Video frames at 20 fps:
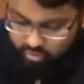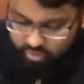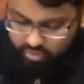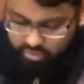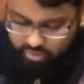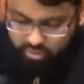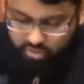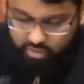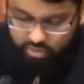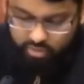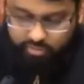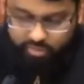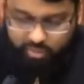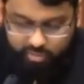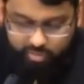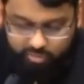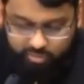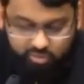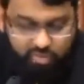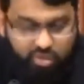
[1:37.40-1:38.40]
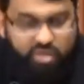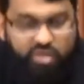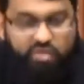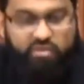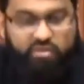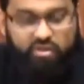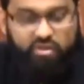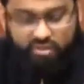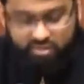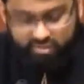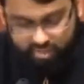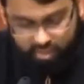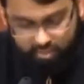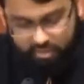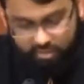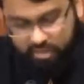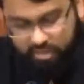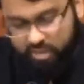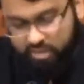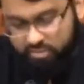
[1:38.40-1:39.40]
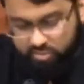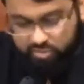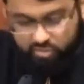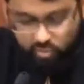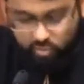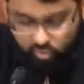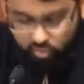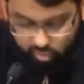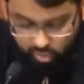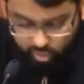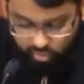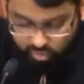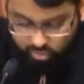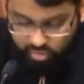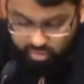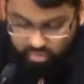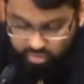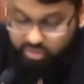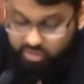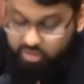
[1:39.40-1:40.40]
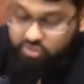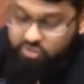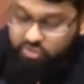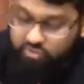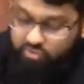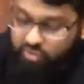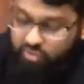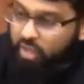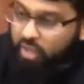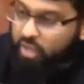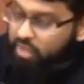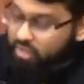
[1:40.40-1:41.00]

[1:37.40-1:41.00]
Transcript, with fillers: we uh, implement or not, even in Islamic lands, there's a whole long conditions for